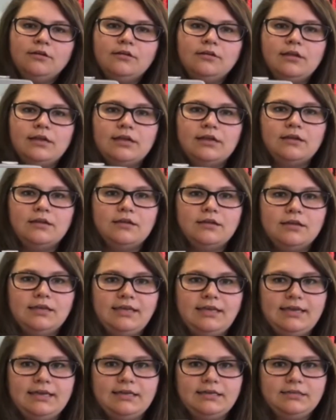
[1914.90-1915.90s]
like
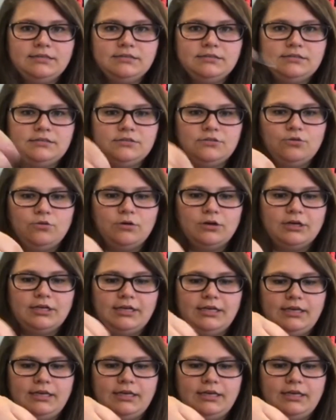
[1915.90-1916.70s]
keys, cord